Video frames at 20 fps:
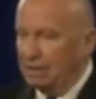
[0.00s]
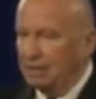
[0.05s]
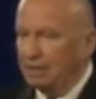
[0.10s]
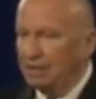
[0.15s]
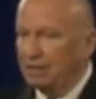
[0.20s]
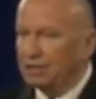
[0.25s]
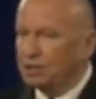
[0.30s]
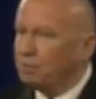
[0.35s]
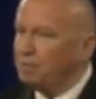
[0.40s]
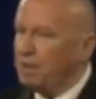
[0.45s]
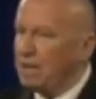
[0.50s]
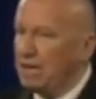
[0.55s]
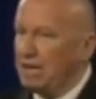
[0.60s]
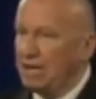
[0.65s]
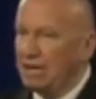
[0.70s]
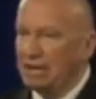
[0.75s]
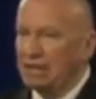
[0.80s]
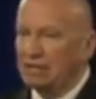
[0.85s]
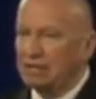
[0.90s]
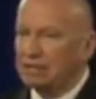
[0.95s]
This
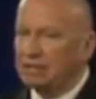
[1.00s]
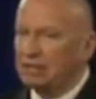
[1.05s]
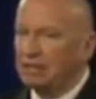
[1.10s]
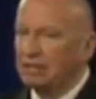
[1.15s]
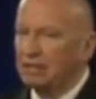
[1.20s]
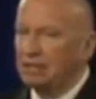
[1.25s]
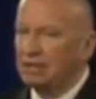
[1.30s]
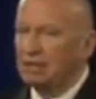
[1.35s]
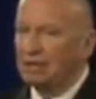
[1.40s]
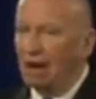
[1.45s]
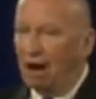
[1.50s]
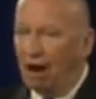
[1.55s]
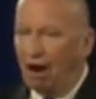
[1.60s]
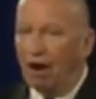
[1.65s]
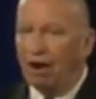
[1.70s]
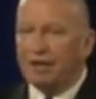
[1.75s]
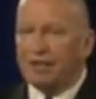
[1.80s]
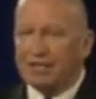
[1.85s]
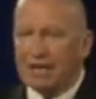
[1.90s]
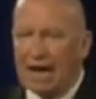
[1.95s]
means
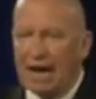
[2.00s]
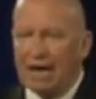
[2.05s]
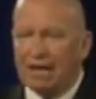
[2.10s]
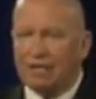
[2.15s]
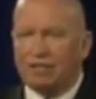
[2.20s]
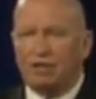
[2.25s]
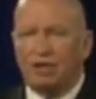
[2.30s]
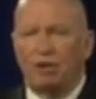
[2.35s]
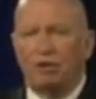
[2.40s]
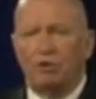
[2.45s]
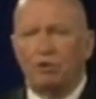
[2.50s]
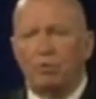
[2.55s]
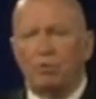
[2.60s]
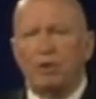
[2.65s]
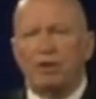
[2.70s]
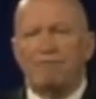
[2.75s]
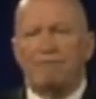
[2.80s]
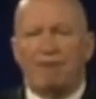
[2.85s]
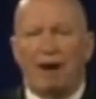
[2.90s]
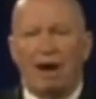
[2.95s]
our tax code that
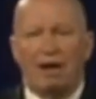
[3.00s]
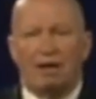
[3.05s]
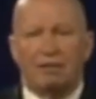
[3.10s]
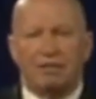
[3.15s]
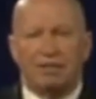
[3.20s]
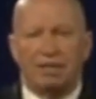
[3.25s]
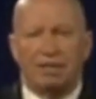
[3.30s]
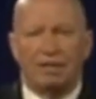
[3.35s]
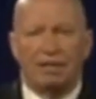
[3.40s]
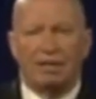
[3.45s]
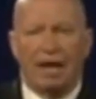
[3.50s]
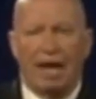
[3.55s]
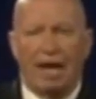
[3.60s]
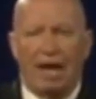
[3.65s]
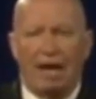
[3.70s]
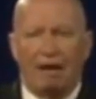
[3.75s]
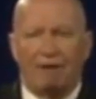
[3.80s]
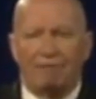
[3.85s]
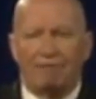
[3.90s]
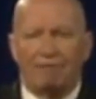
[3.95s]
we voluntarily have.